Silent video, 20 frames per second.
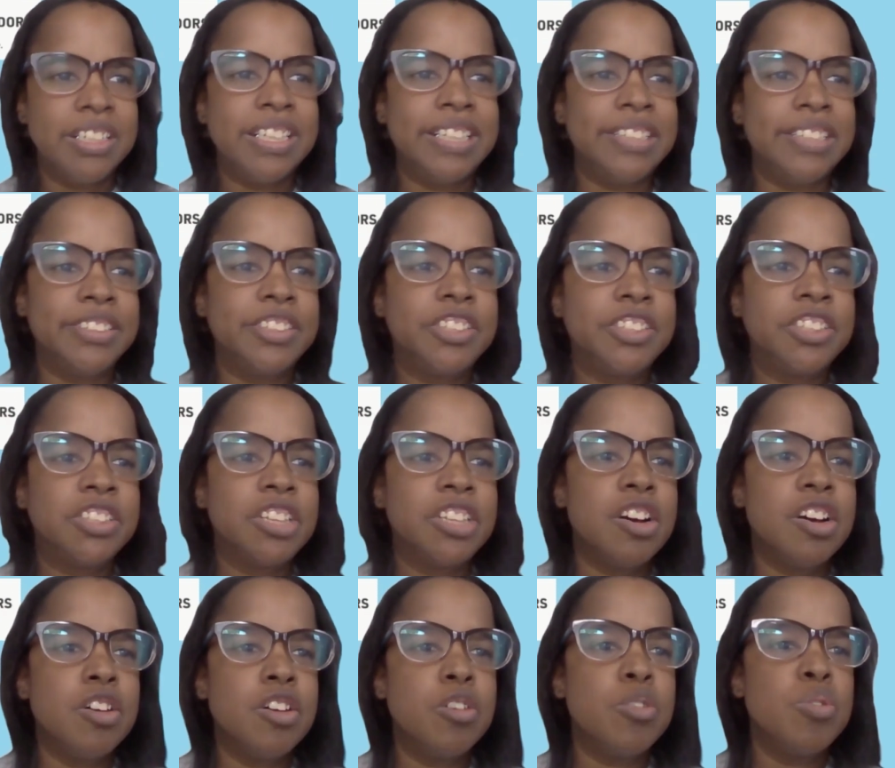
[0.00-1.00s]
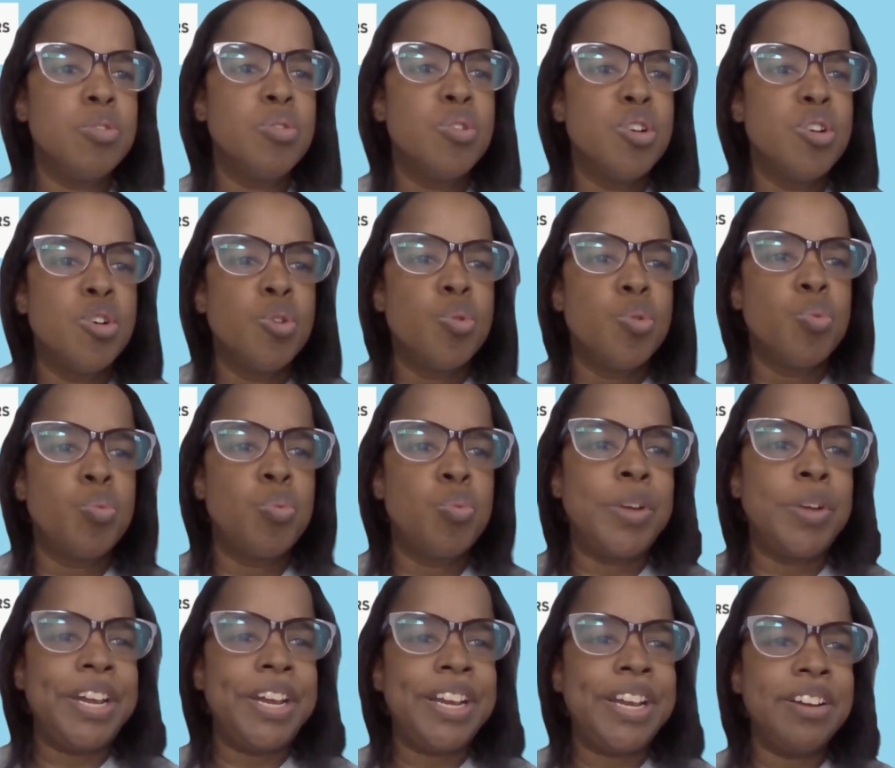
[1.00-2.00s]
And so
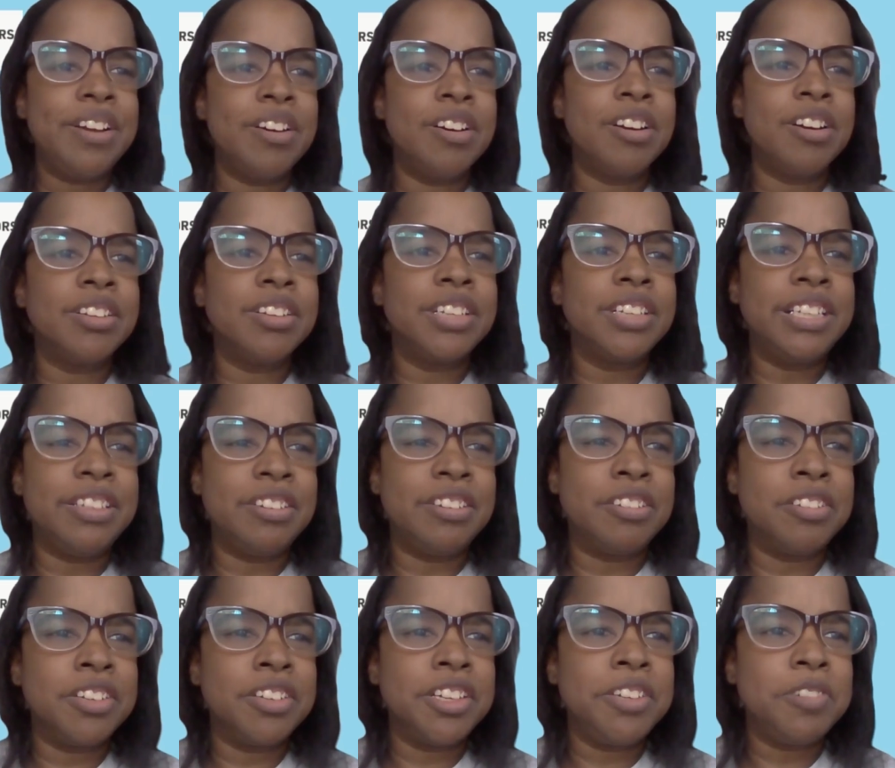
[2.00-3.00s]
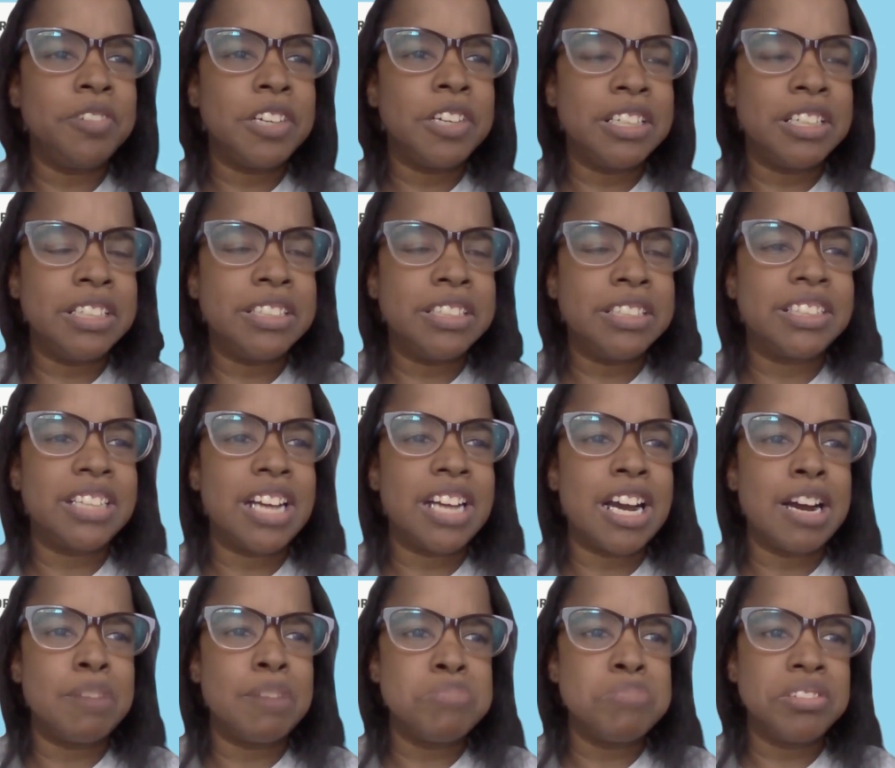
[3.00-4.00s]
we are the only ones,
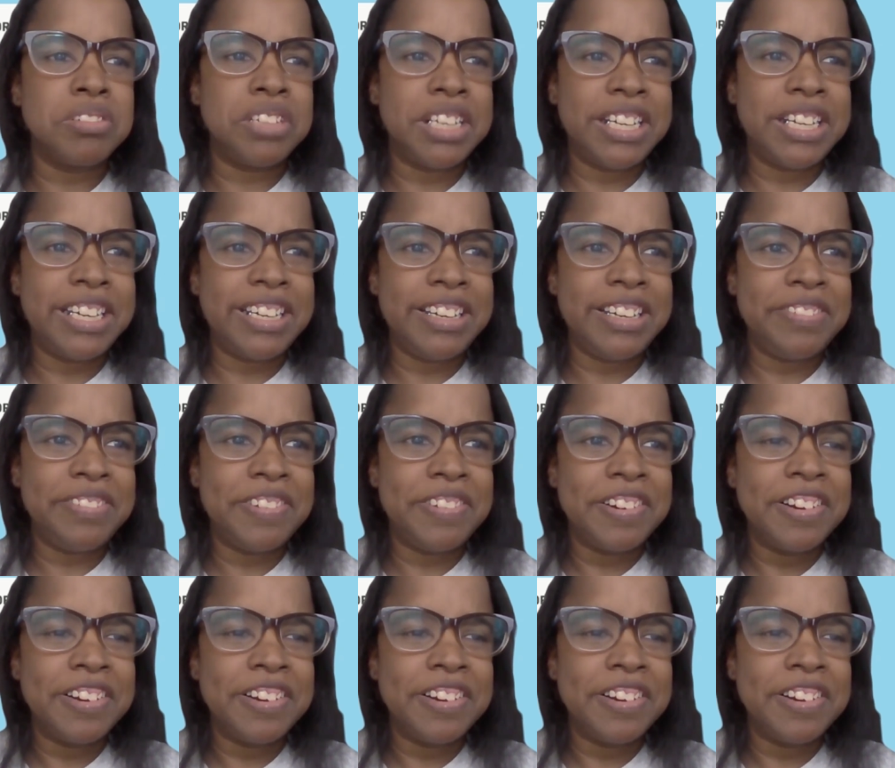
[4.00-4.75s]
I believe,